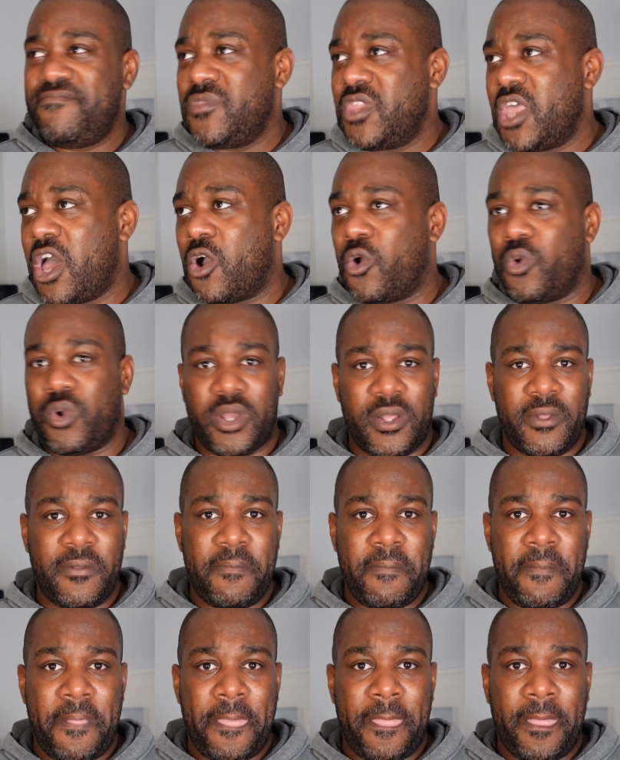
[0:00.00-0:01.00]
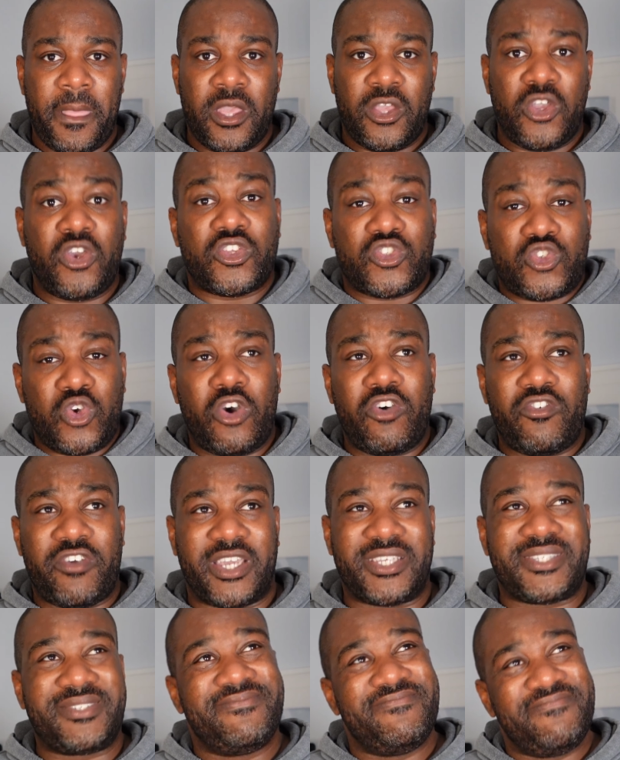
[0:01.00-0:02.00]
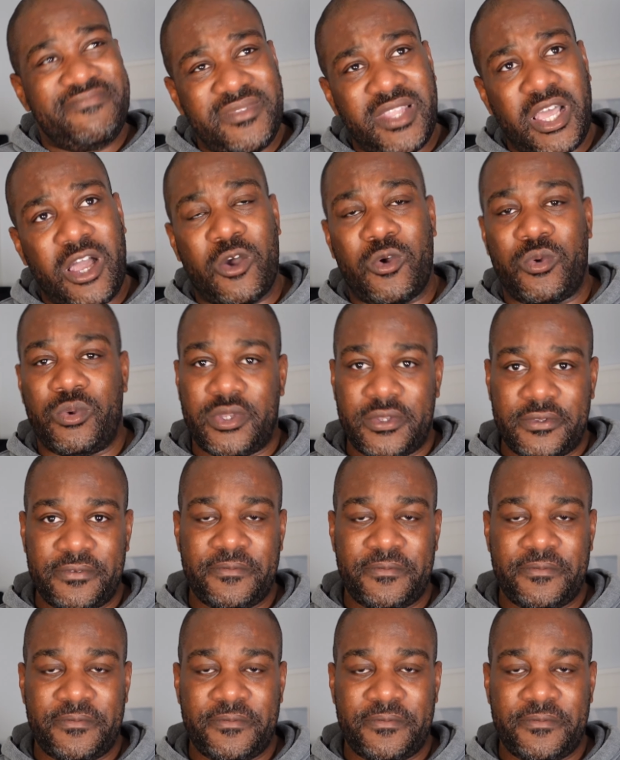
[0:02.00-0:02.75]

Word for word: No. You got Torres? No.